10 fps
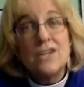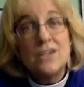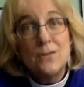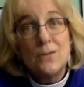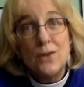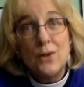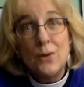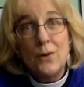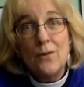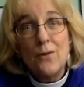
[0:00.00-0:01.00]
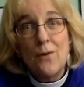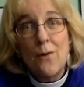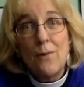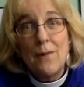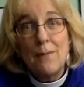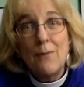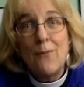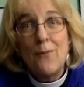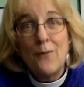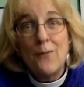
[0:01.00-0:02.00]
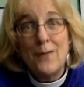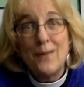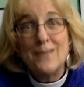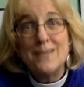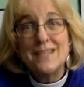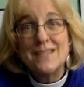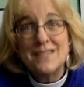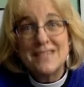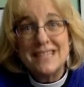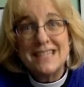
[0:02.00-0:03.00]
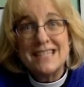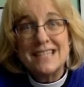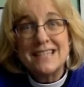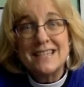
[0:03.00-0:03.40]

shed for you and for all people for the forgiveness of sins.